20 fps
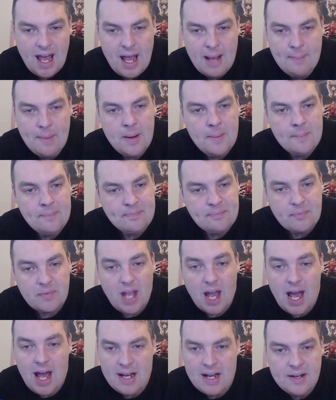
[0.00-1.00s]
And
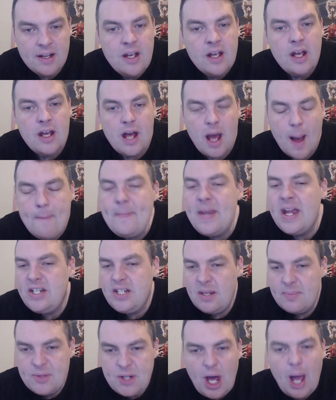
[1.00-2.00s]
a medium-type
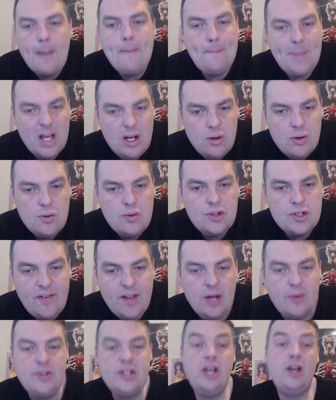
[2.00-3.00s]
build
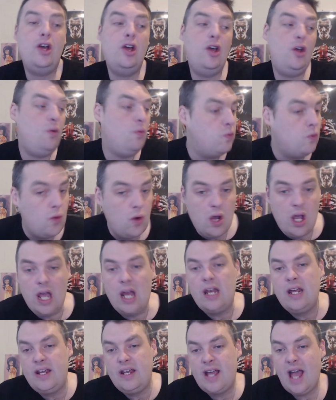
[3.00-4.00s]
midfielder who really
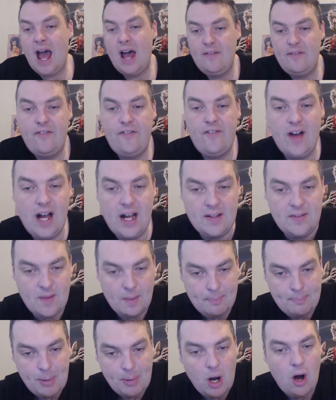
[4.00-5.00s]
can find the
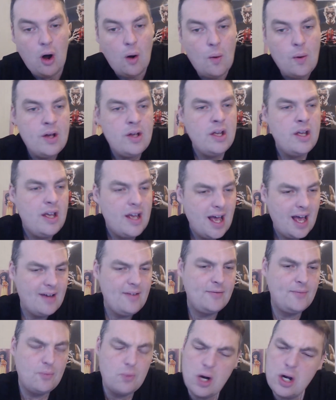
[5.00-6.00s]
ball.
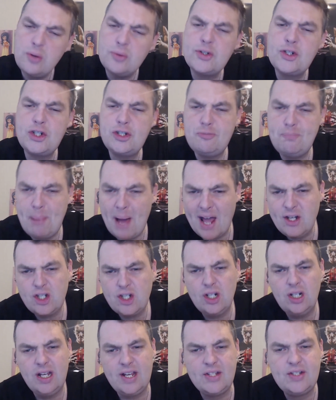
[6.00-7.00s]
Real
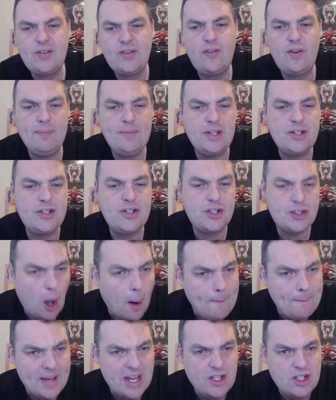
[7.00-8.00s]
specialist from the
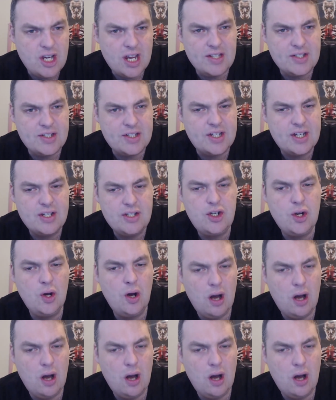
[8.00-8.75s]
stoppages, do you know